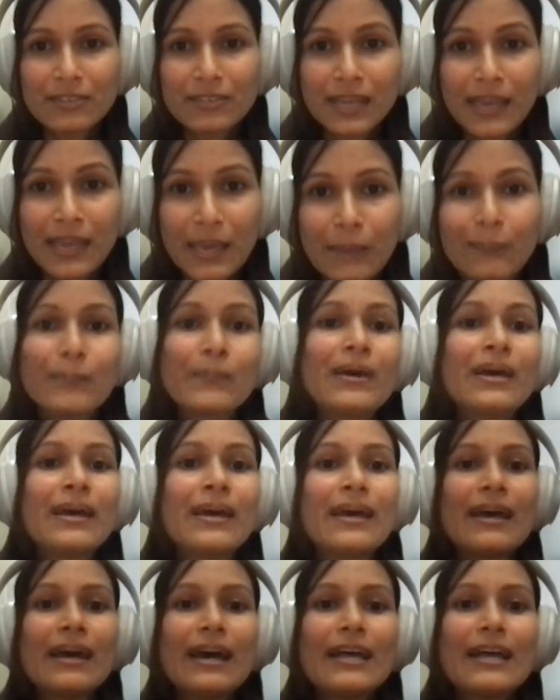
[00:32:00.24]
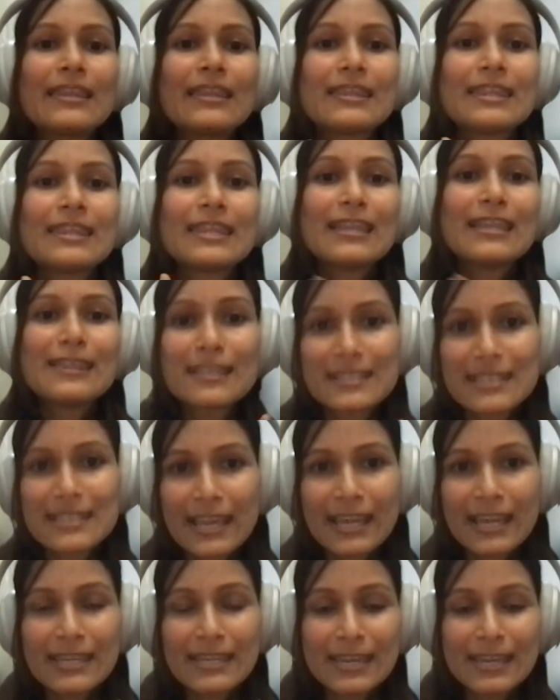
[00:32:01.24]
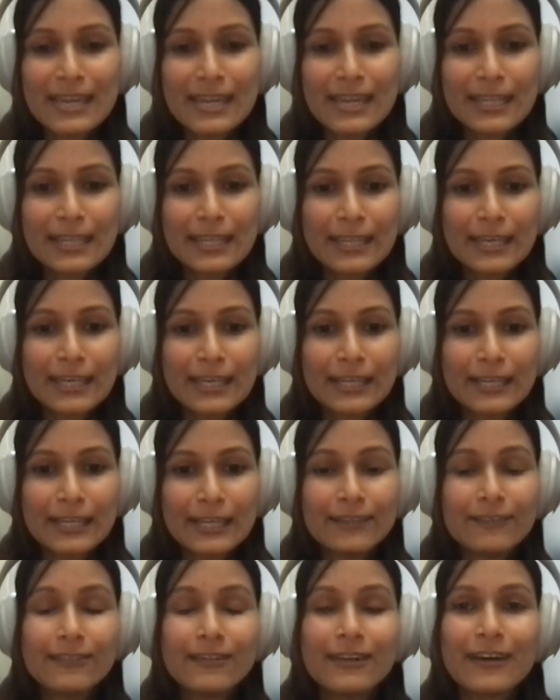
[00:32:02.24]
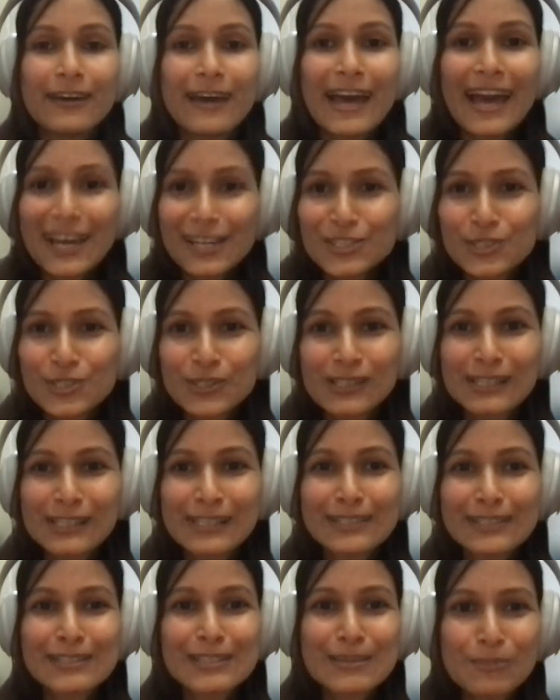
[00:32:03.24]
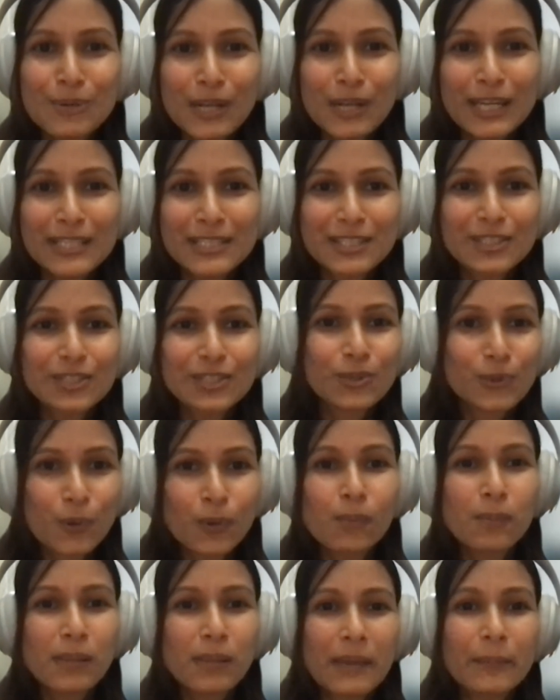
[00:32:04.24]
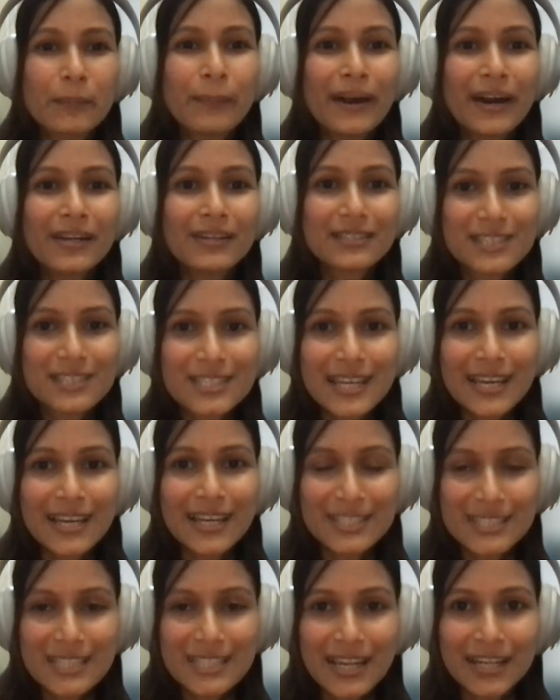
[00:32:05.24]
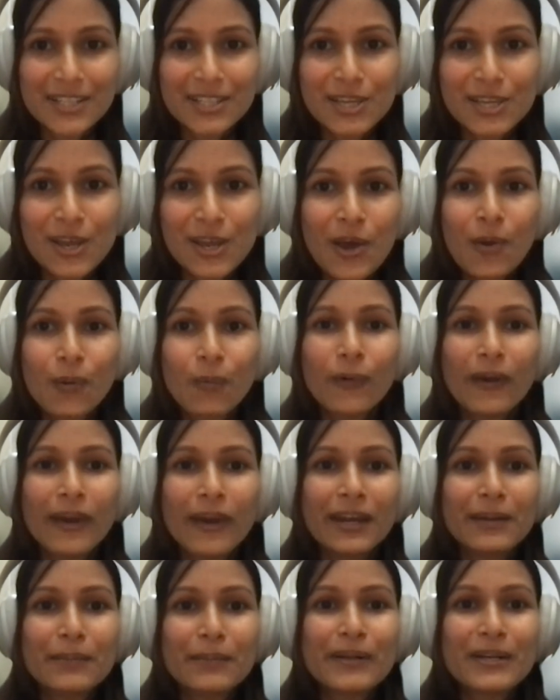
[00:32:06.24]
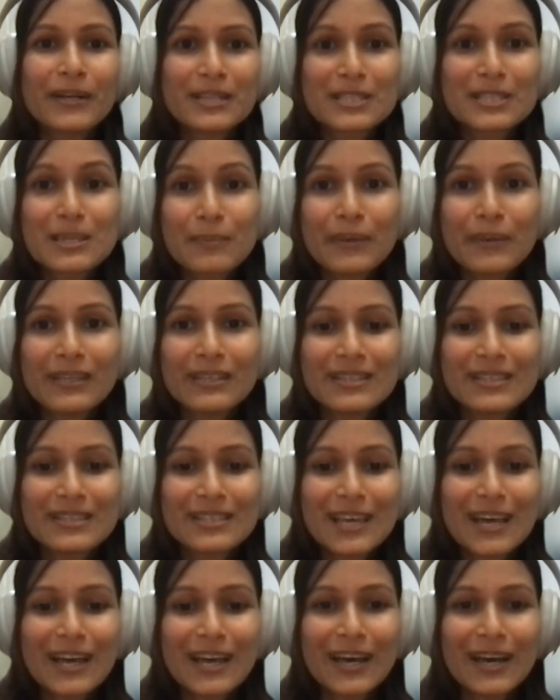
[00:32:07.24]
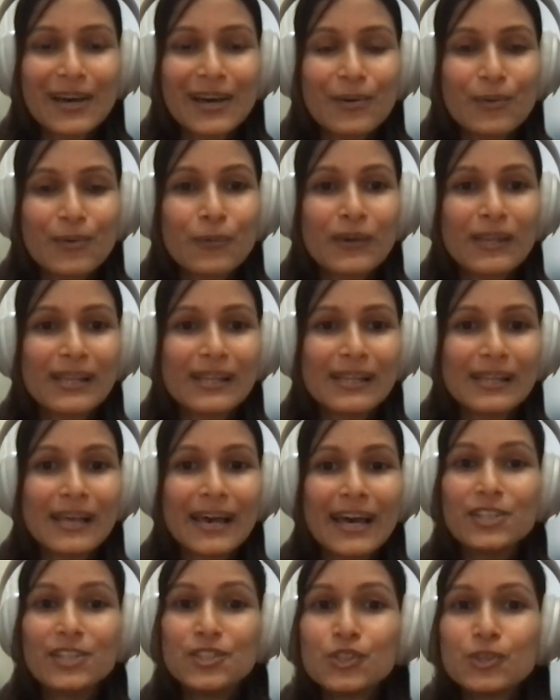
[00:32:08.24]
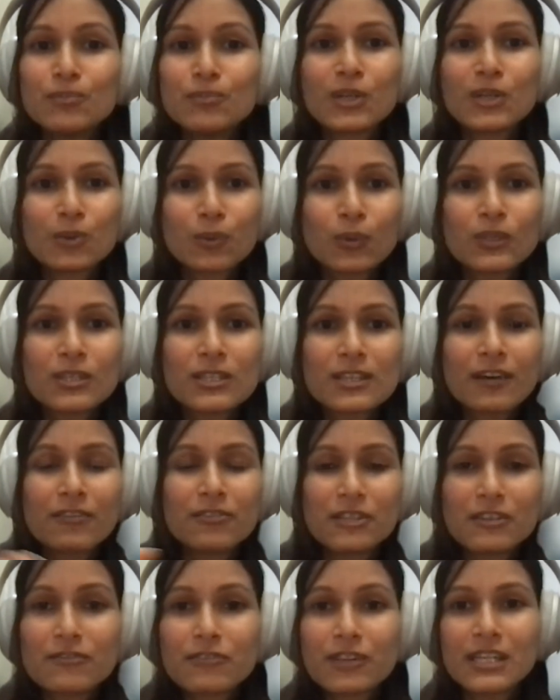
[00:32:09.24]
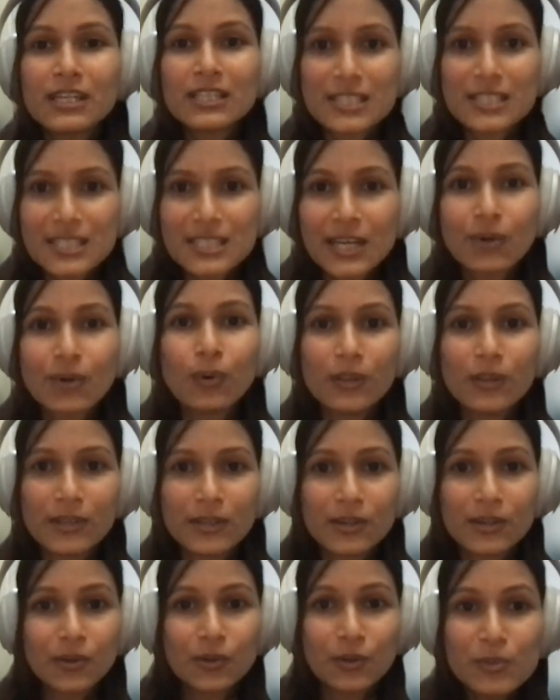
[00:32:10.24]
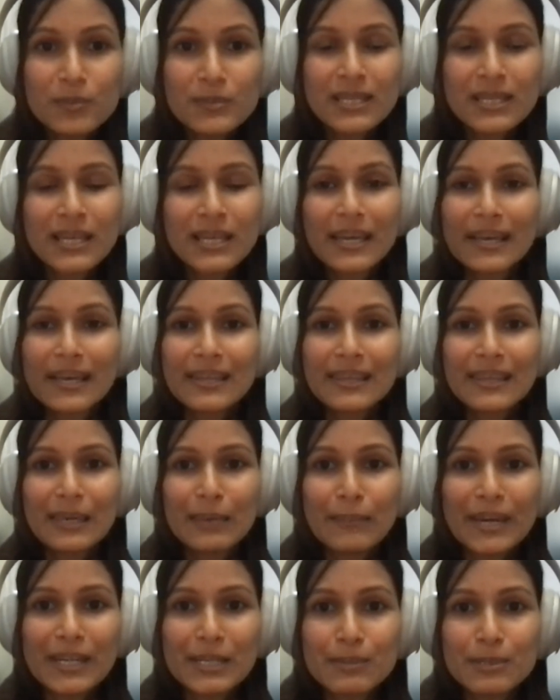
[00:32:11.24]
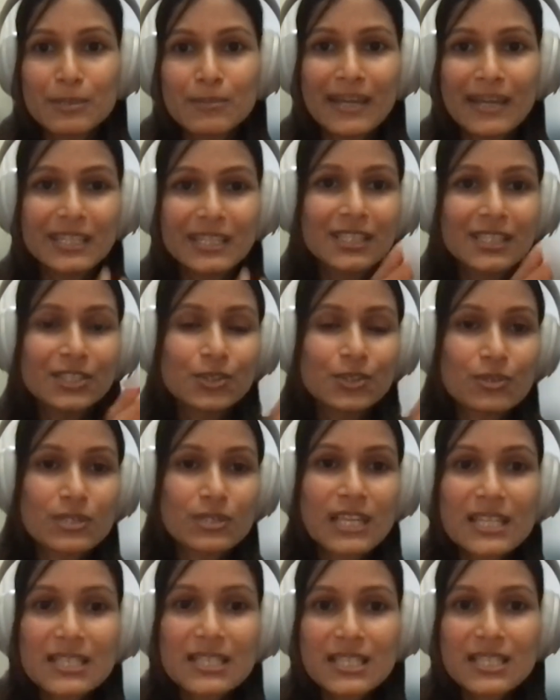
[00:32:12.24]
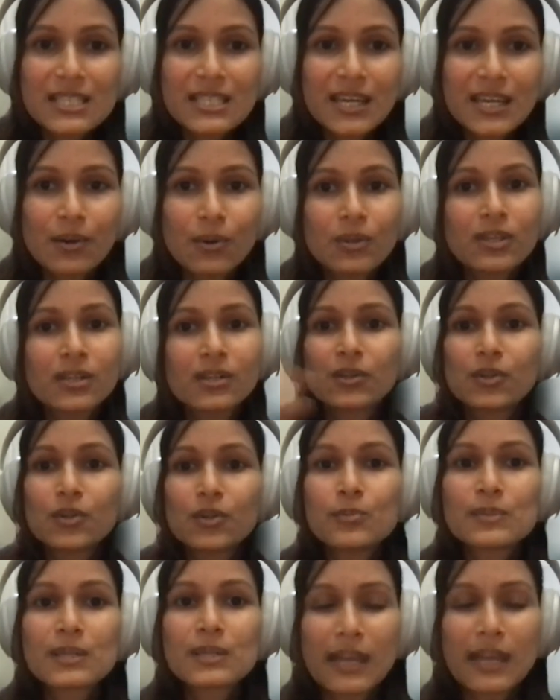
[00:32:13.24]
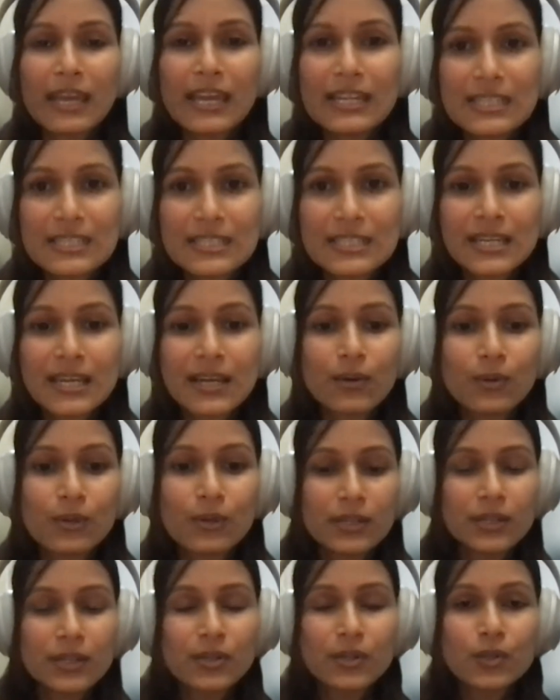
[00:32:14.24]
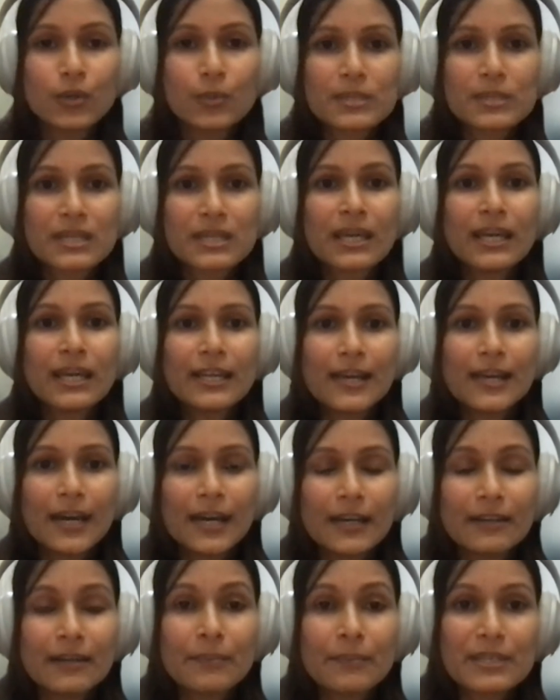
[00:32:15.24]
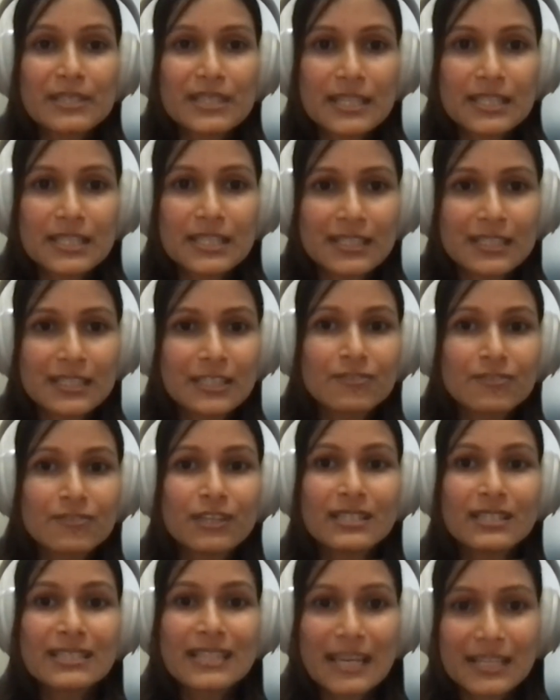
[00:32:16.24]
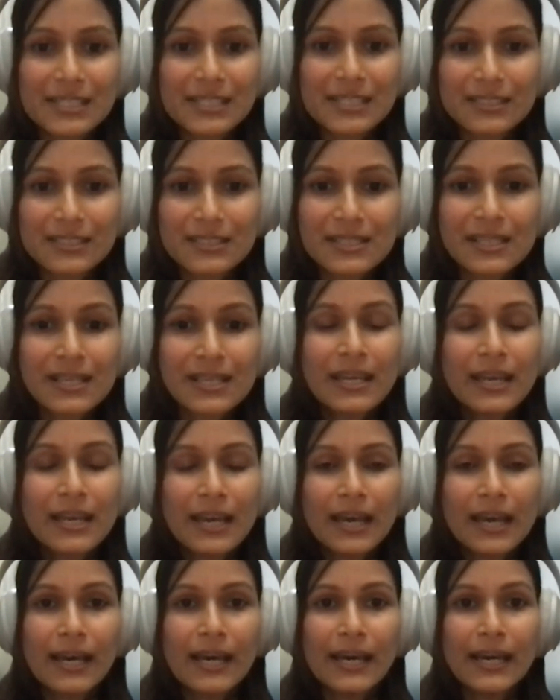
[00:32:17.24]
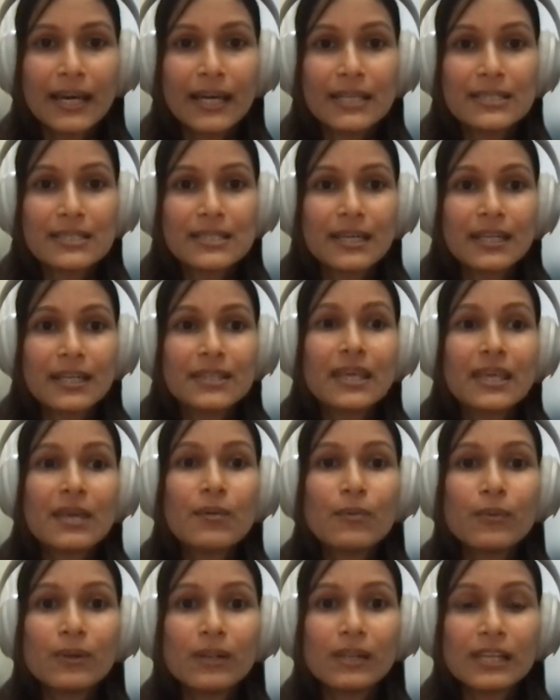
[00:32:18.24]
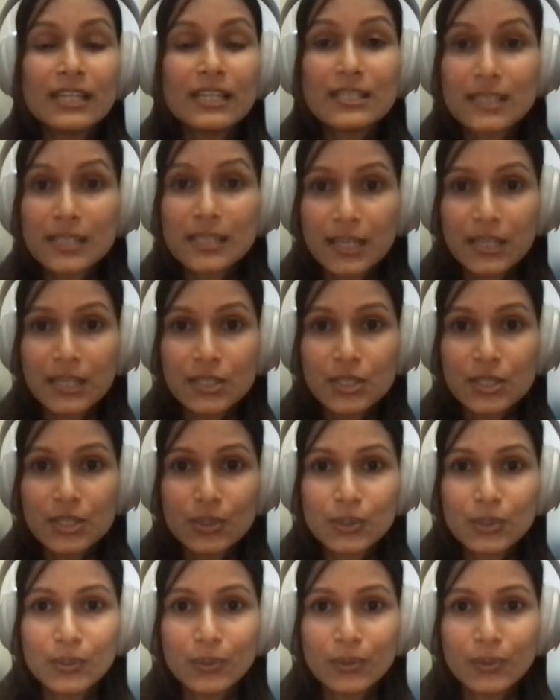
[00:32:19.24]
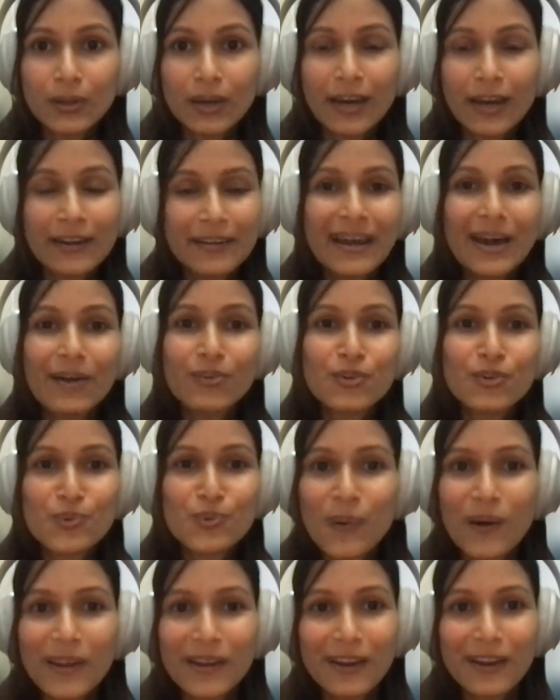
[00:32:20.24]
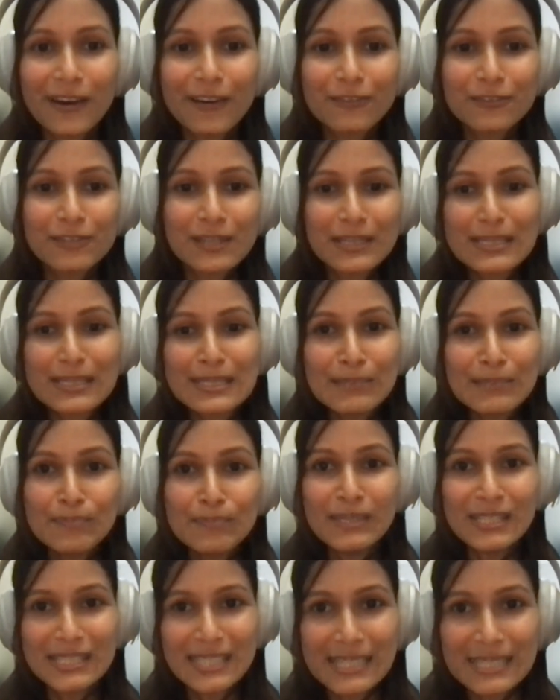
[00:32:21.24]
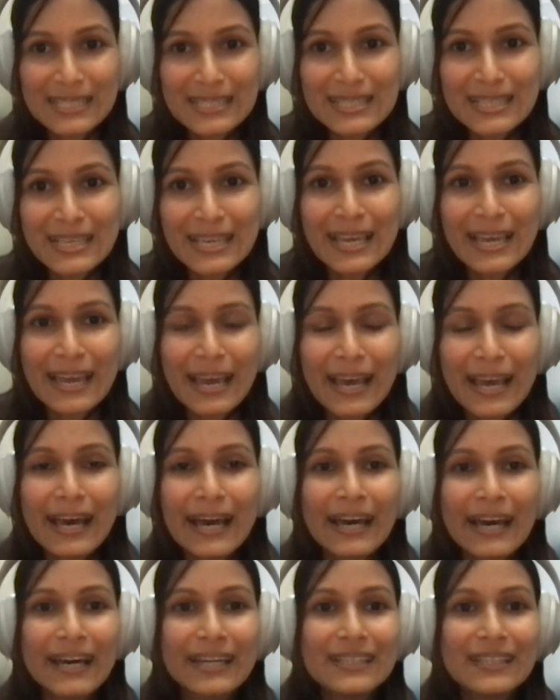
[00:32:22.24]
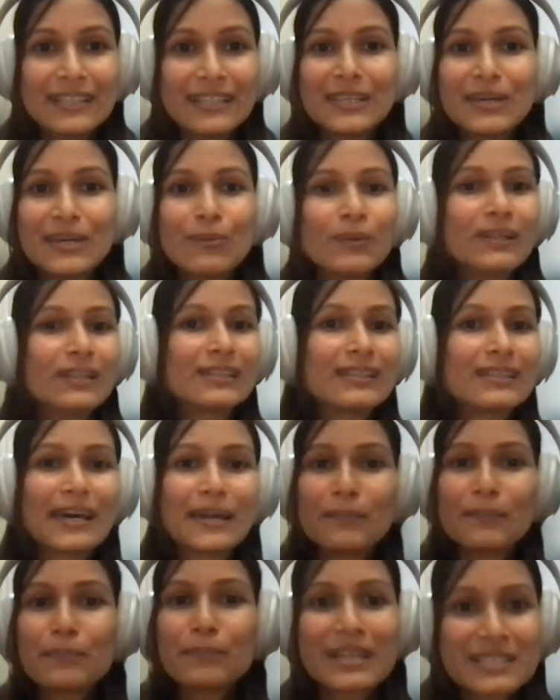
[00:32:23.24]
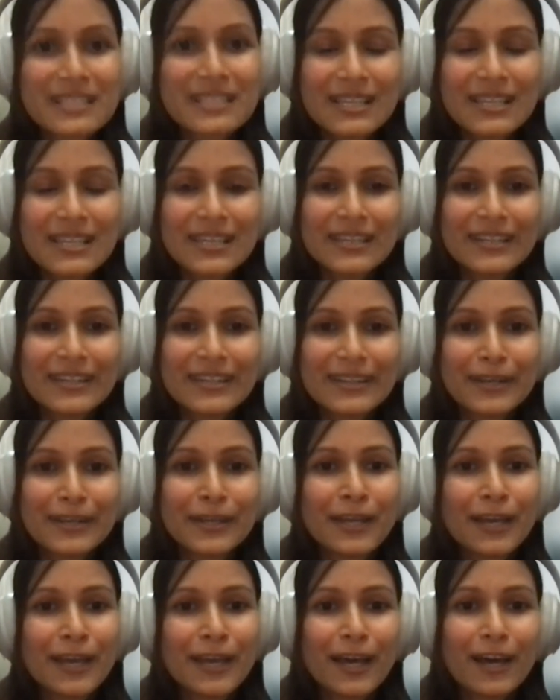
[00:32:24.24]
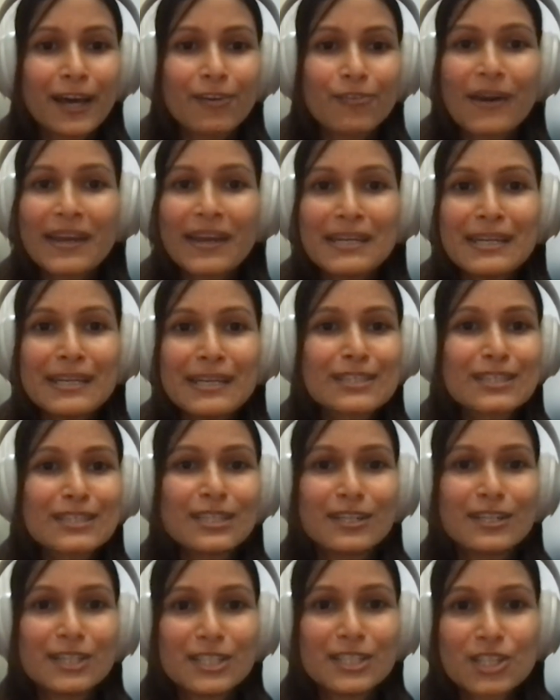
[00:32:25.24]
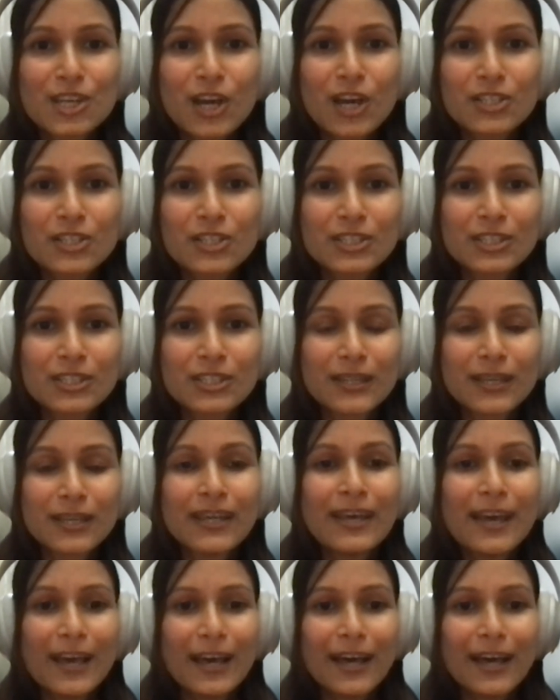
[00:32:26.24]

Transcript: of the game. And in the second day, the actual simulation, the role-playing part starts, where participants will assume the roles of different stakeholder groups. They might be divided into 6 stakeholder groups or 8 stakeholder groups representing different sectors. And they will enter into round 1 of team meetings, and they will then present their findings, their discussion,